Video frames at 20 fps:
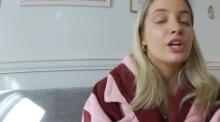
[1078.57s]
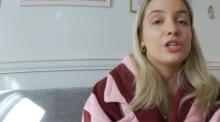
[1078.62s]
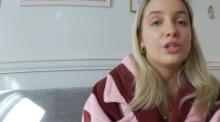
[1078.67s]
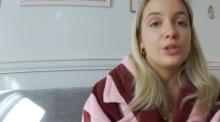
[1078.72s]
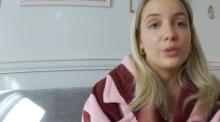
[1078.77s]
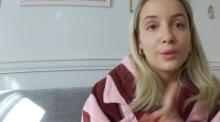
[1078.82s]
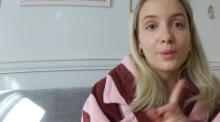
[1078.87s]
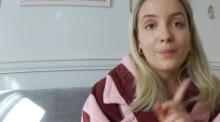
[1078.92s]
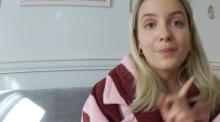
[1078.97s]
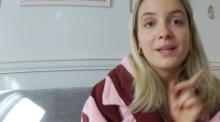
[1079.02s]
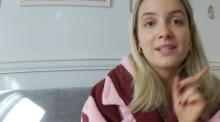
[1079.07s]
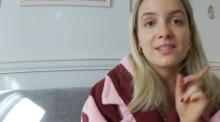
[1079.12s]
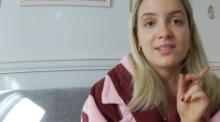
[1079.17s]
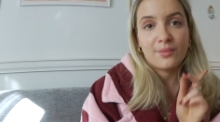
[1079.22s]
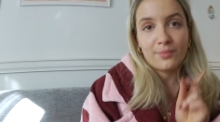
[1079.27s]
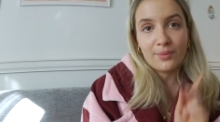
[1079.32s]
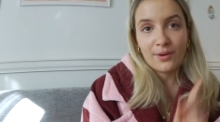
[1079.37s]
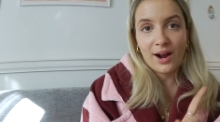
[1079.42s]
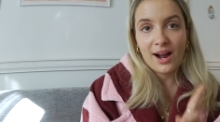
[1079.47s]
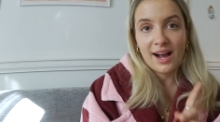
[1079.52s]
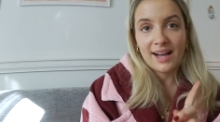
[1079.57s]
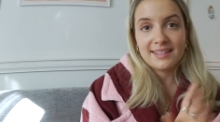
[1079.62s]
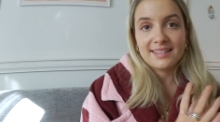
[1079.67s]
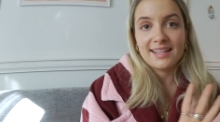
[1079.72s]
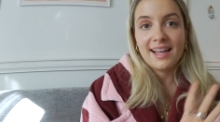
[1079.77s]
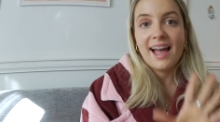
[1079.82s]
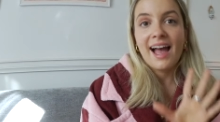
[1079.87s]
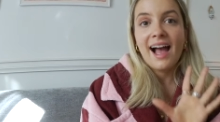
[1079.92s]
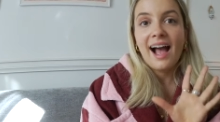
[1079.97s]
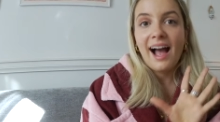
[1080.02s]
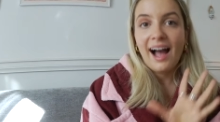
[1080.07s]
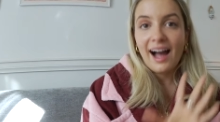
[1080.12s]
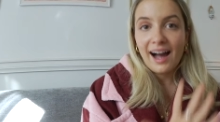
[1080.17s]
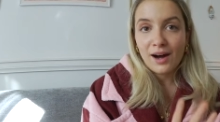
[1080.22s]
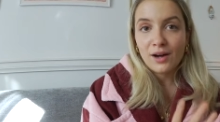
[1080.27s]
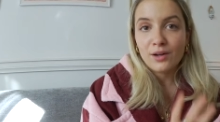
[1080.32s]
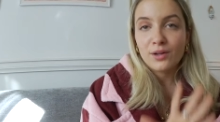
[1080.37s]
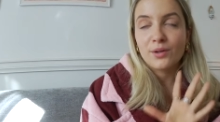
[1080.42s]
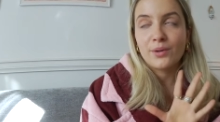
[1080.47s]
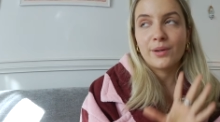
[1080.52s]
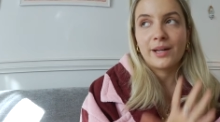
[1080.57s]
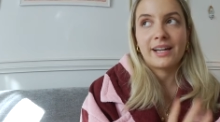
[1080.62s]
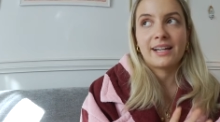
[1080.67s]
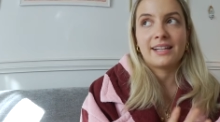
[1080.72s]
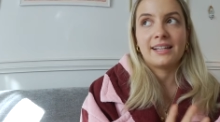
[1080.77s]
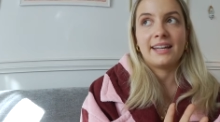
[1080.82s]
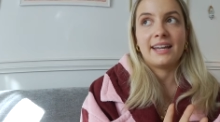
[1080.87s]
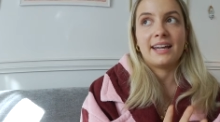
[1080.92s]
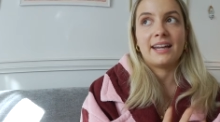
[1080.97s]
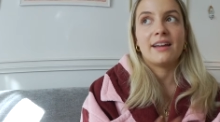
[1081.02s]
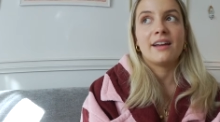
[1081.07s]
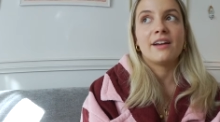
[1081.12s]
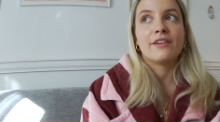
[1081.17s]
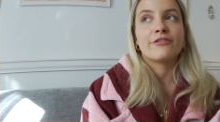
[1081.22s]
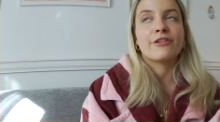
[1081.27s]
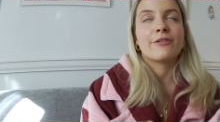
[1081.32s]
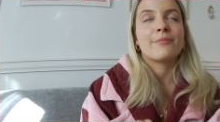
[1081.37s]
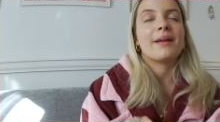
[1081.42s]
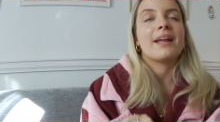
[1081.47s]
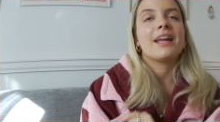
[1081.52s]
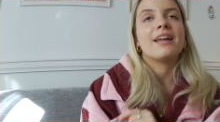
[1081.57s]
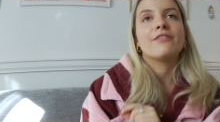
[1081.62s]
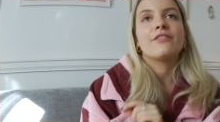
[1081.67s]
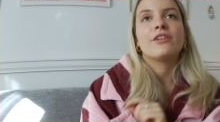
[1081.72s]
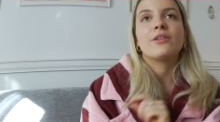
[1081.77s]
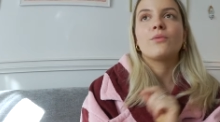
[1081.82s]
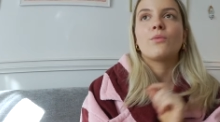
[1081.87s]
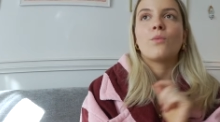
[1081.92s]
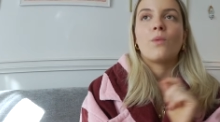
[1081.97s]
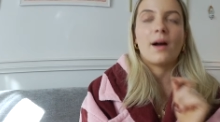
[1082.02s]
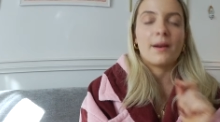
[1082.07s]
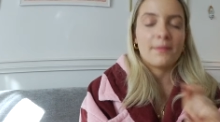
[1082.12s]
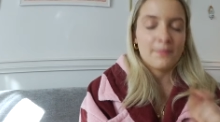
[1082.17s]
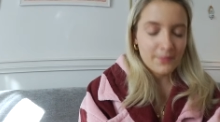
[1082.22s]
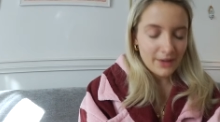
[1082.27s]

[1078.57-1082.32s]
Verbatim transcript: You would be surprised how quickly, from even one